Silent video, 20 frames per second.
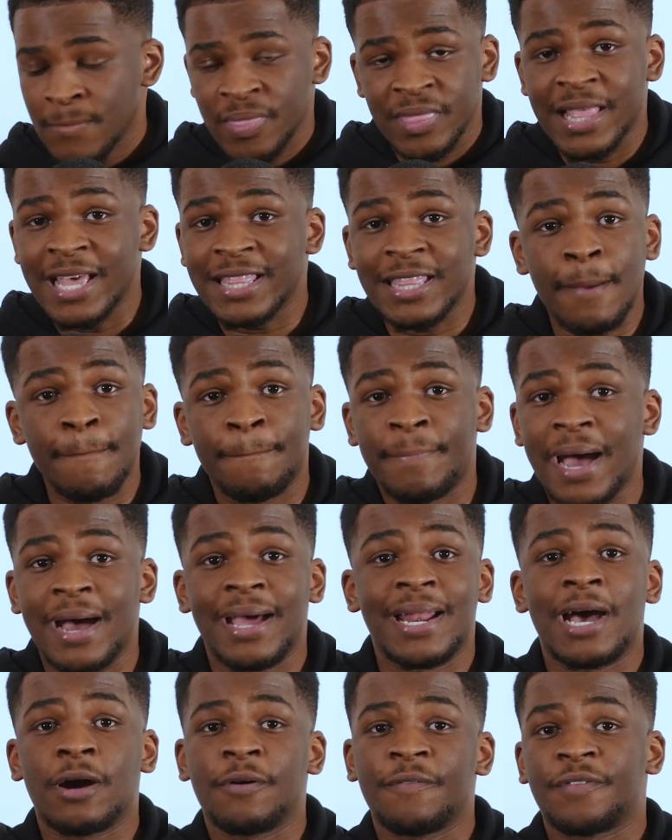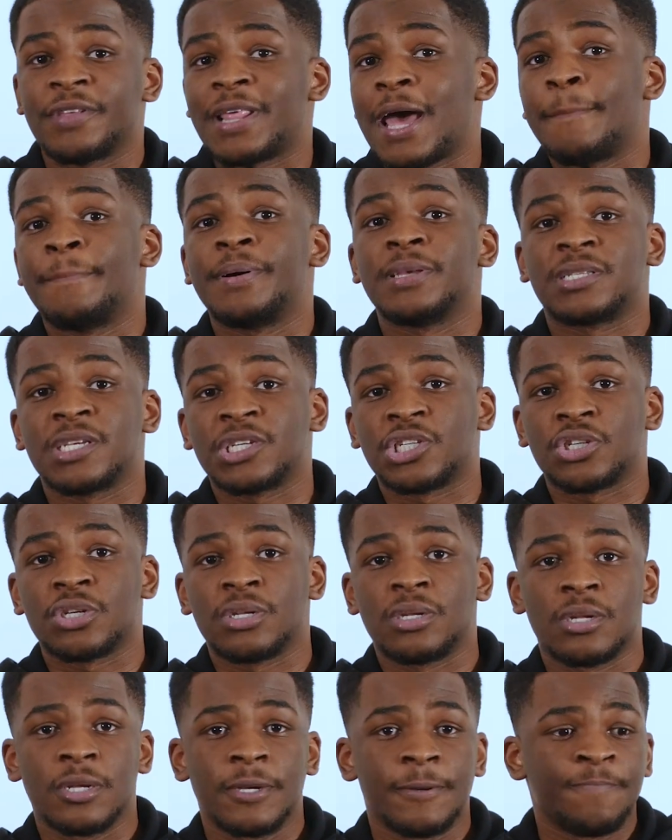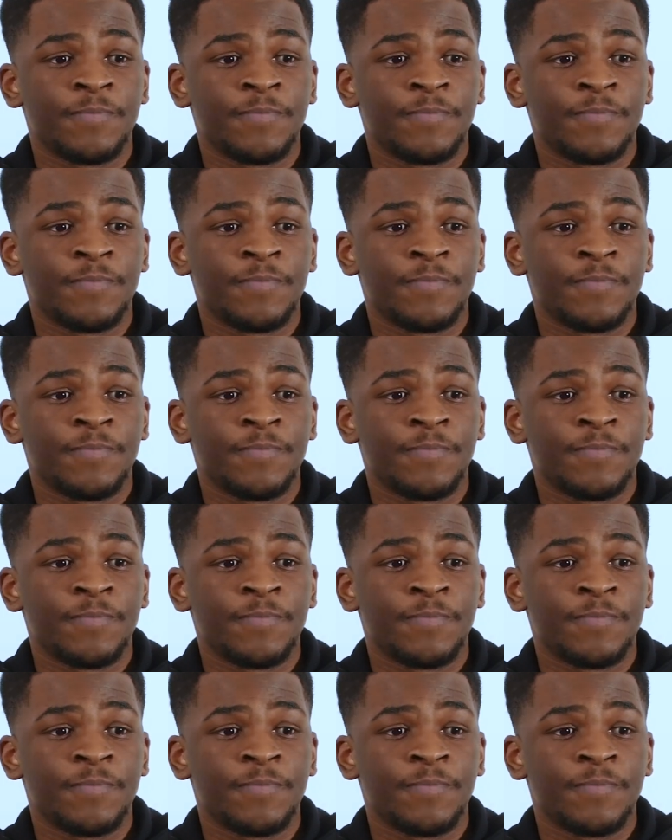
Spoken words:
Let them battle out for that position.